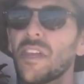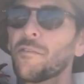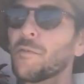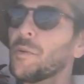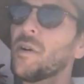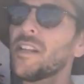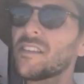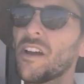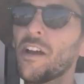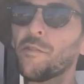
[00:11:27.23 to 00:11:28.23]
thing from the one
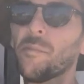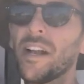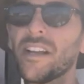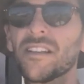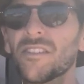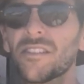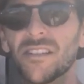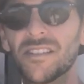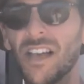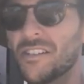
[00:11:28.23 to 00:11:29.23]
inside from Bunnings,
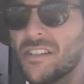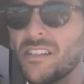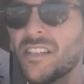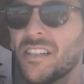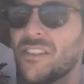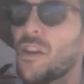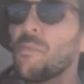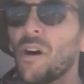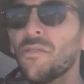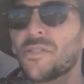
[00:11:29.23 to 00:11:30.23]
just a suction, no
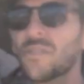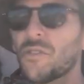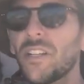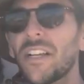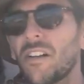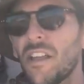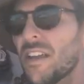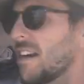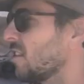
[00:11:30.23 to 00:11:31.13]
bolts or drilling or anything,